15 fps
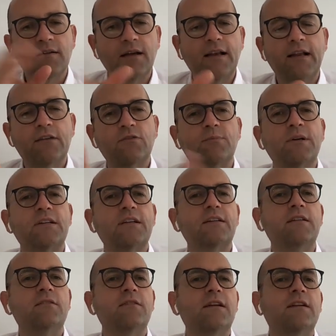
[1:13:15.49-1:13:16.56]

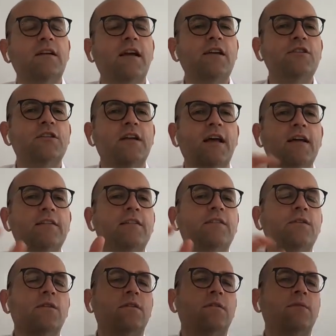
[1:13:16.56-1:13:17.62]
electromagnetic radiation as a
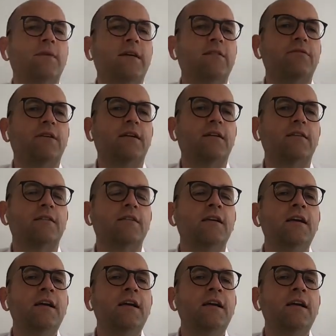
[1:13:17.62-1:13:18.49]
certain wavelength.